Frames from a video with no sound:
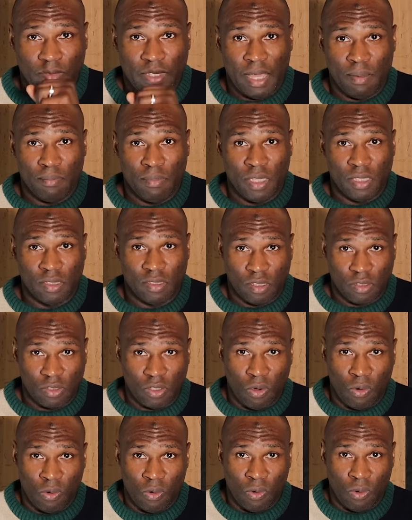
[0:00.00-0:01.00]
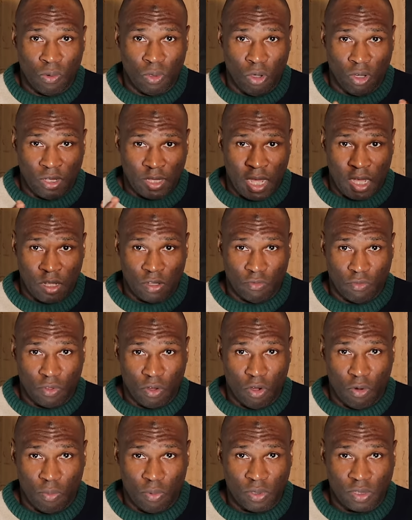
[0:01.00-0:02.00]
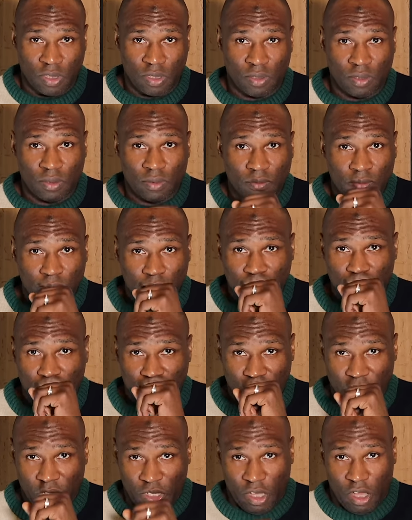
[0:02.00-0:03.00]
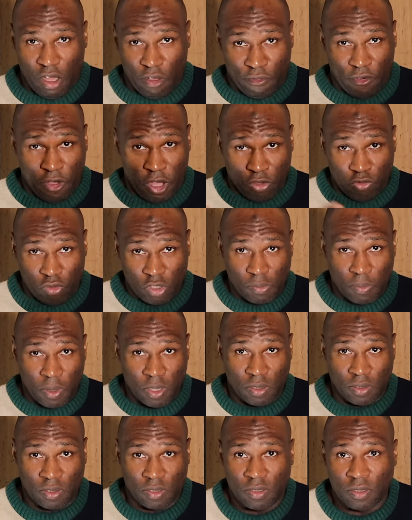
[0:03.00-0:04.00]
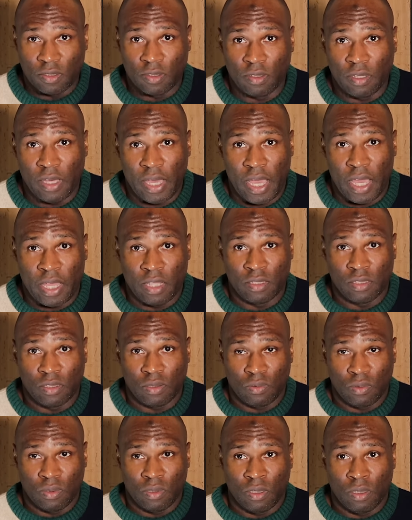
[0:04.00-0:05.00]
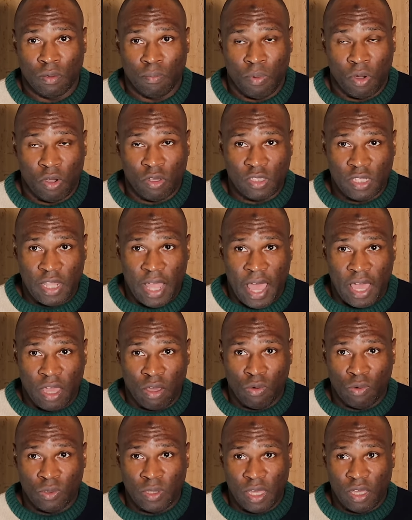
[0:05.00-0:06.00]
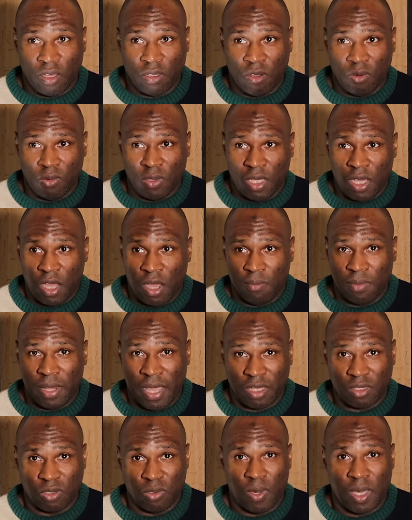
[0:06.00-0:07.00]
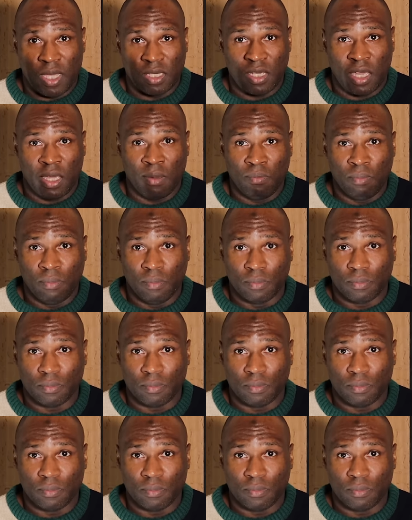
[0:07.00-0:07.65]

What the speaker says: that means a total lockdown of the whole prison. A third response, and because of the angle, they could only come like two at a time.